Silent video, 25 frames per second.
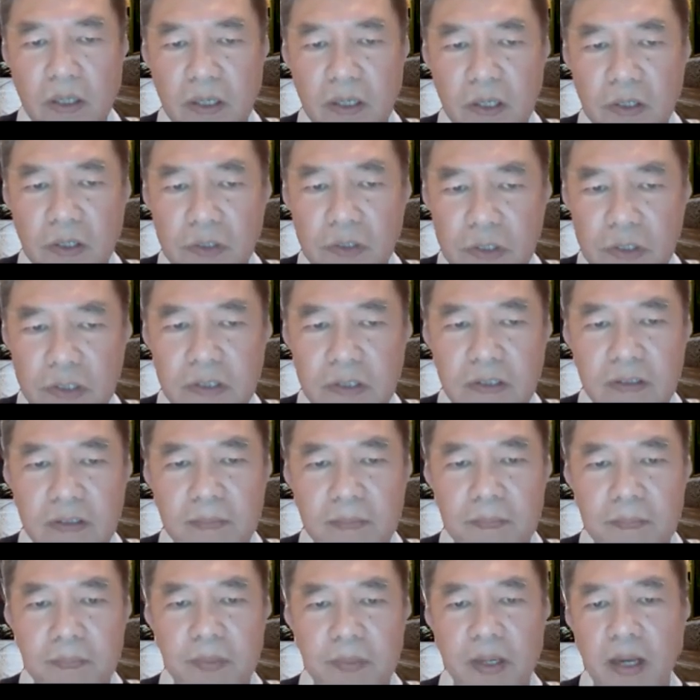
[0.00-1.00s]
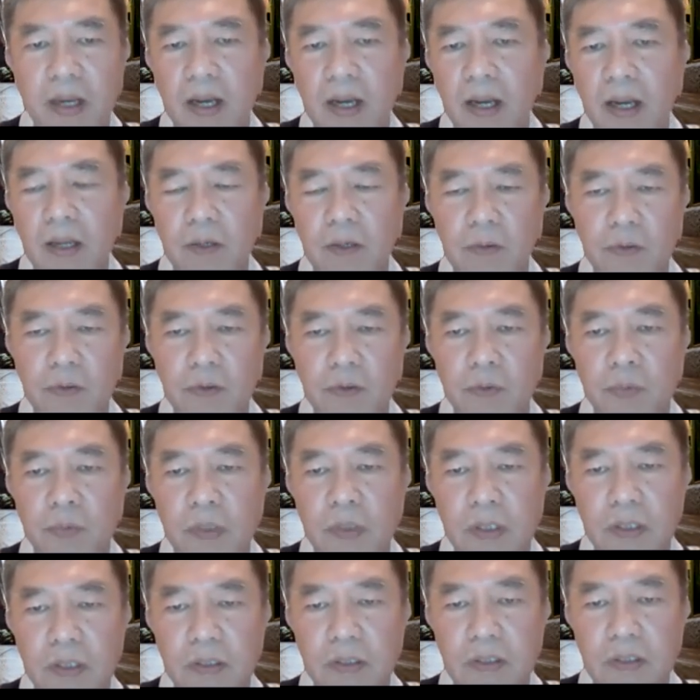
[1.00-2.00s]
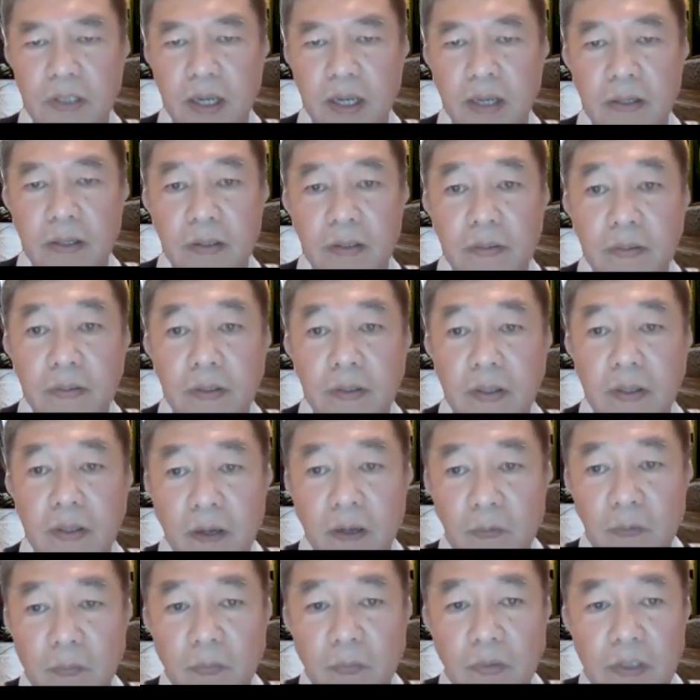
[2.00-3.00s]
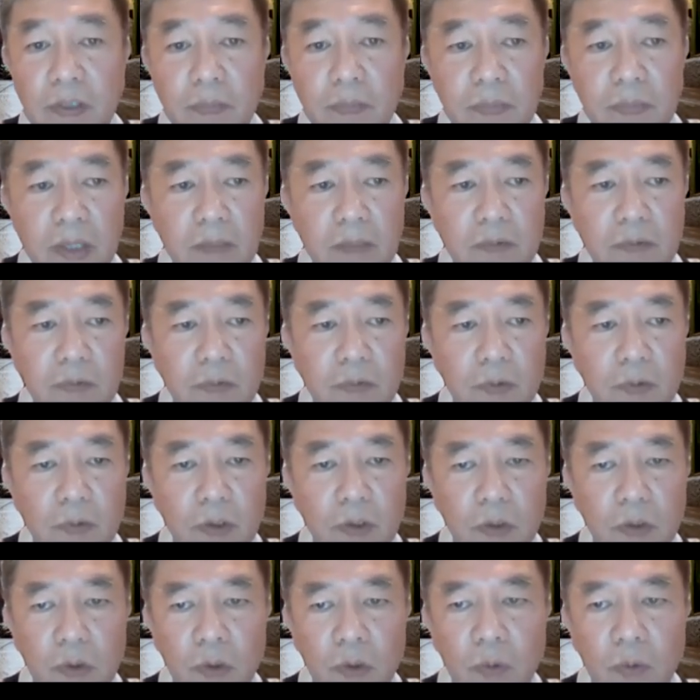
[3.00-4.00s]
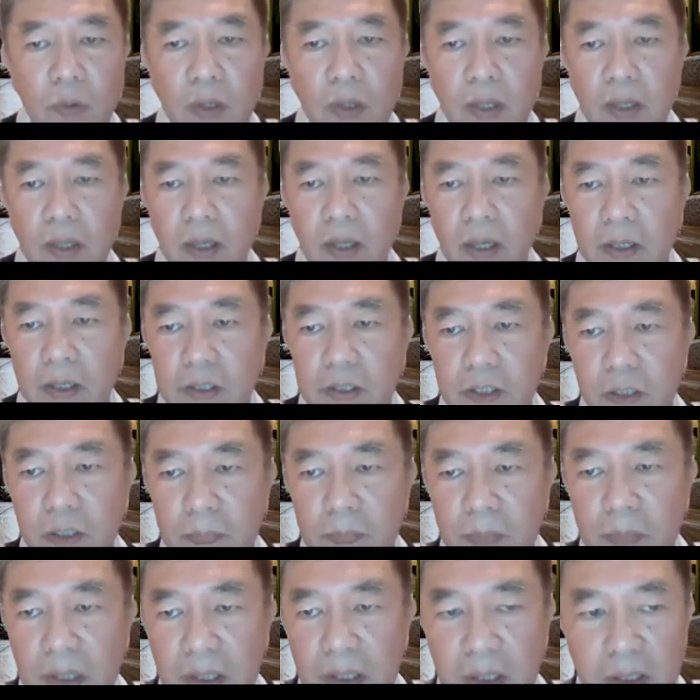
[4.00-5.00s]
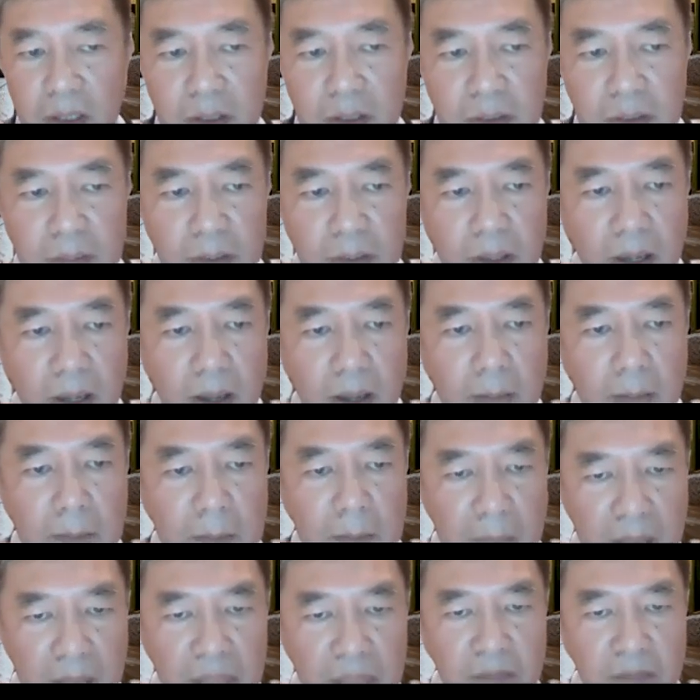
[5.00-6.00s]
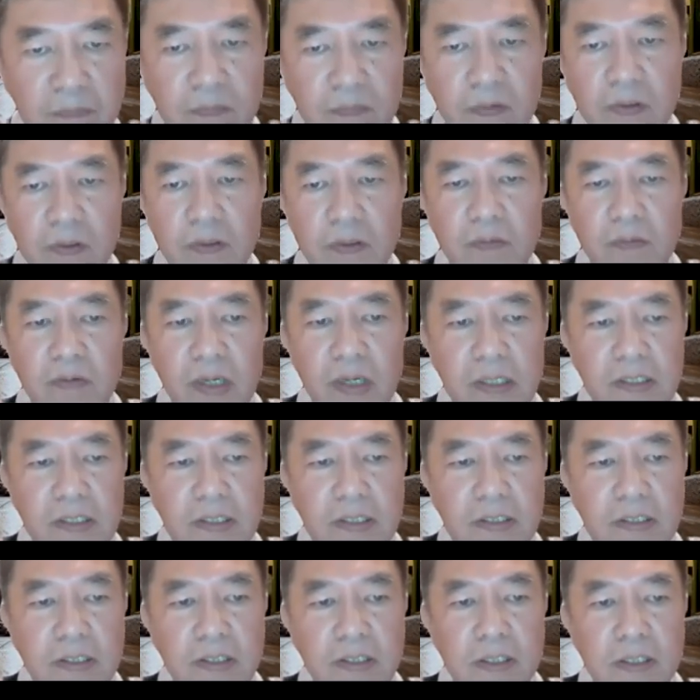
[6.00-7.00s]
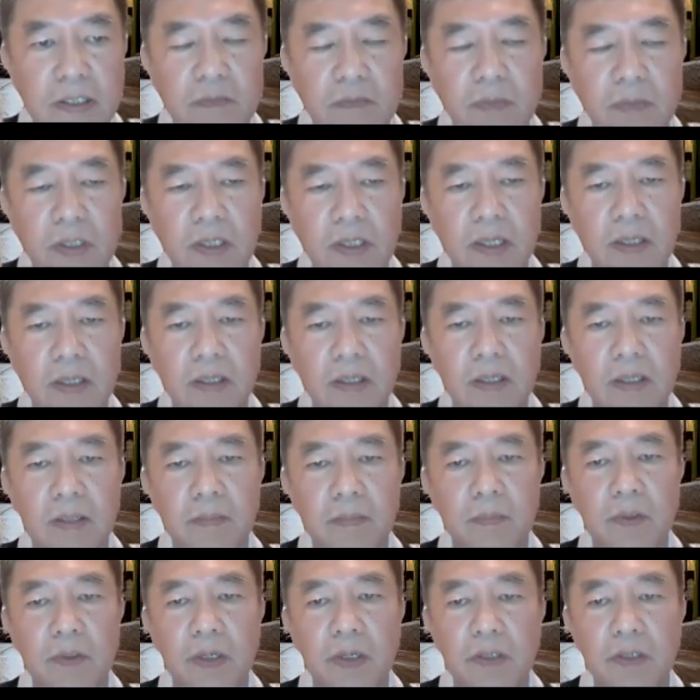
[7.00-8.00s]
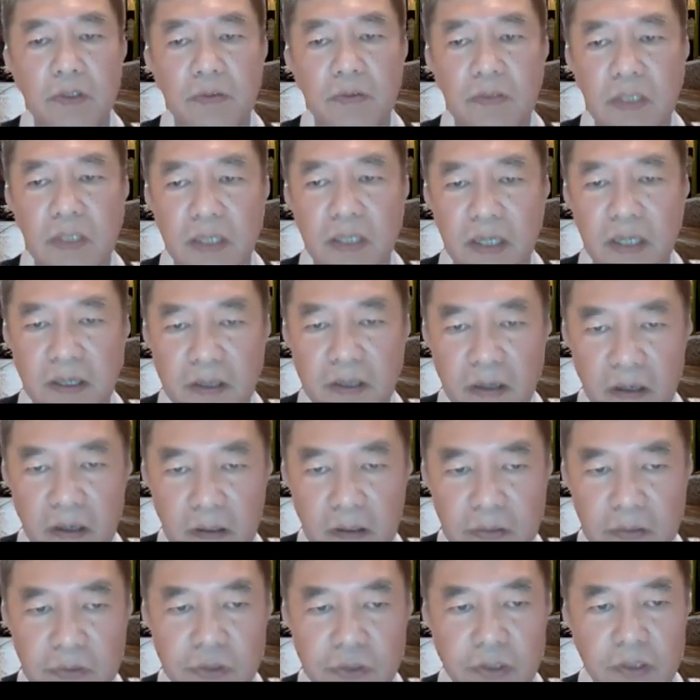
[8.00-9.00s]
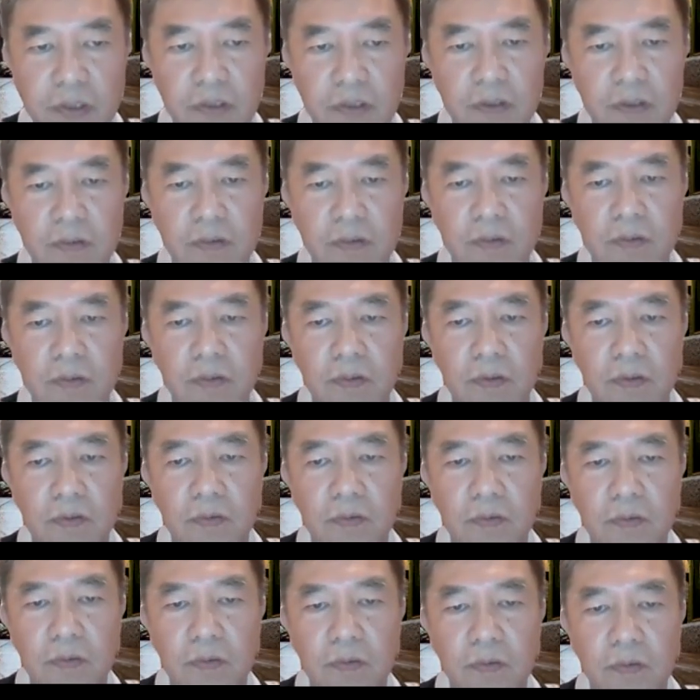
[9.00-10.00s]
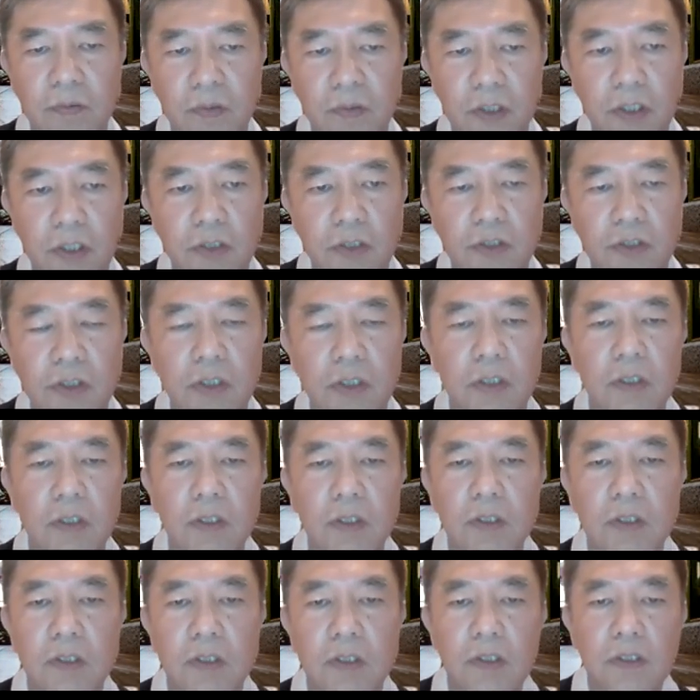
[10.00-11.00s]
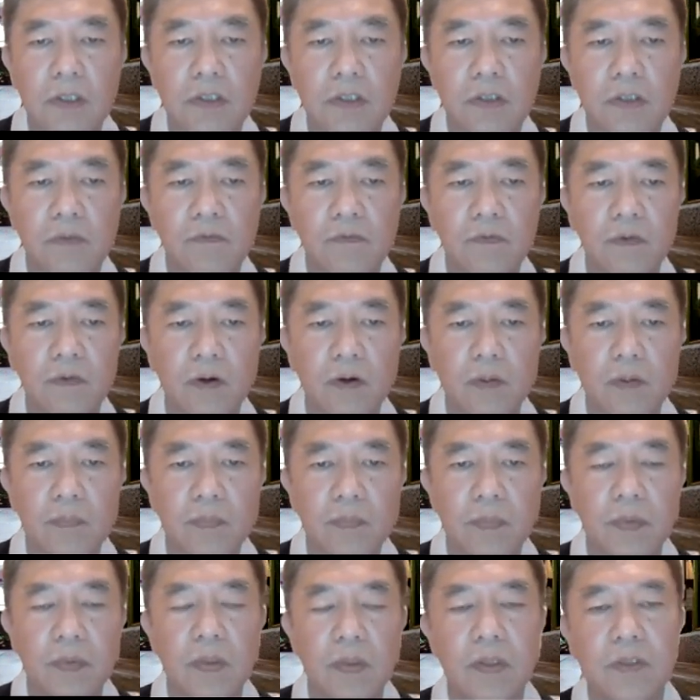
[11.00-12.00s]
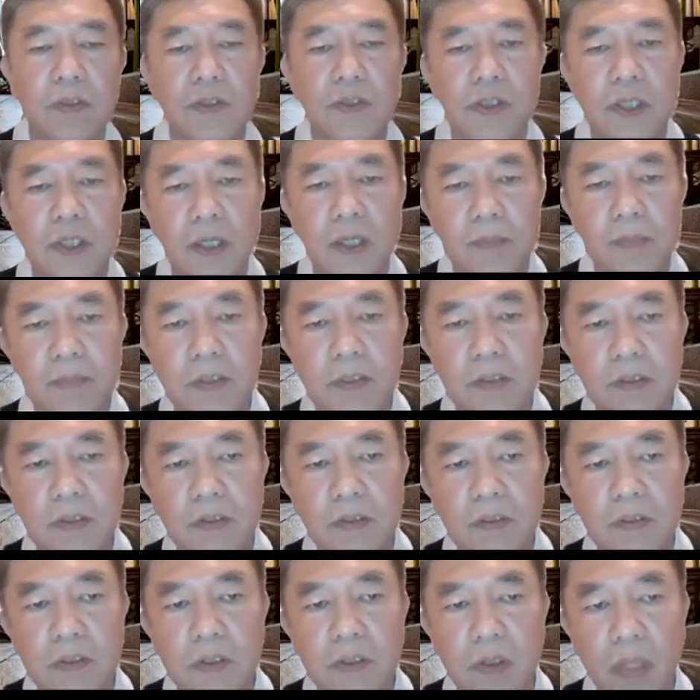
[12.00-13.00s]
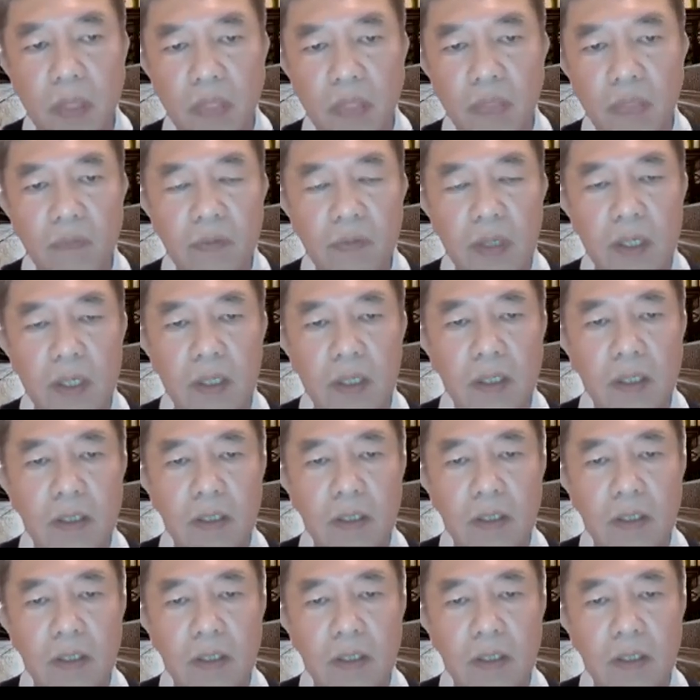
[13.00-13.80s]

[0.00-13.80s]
is behind those words. And now, sometimes we do not know until a particular metaphor arises, and that's why the Buddha used an analogy to teach. So from the chapter 3